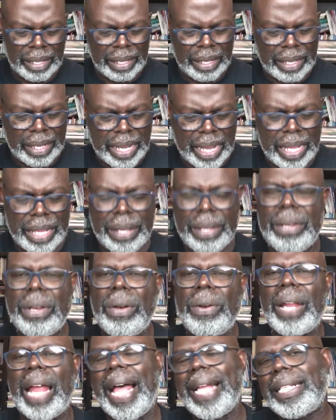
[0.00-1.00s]
There you
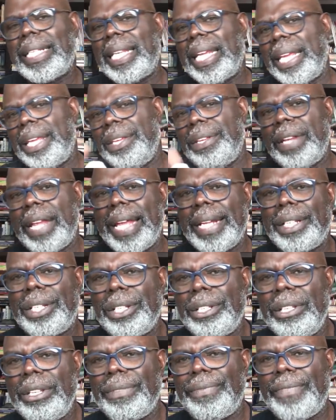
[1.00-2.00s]
go. I tell you that
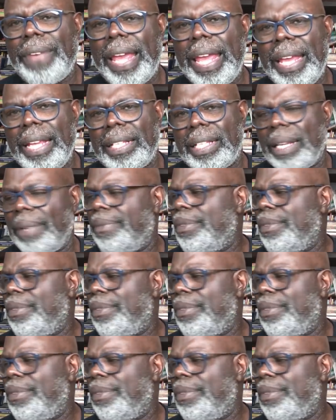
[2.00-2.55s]
to your face.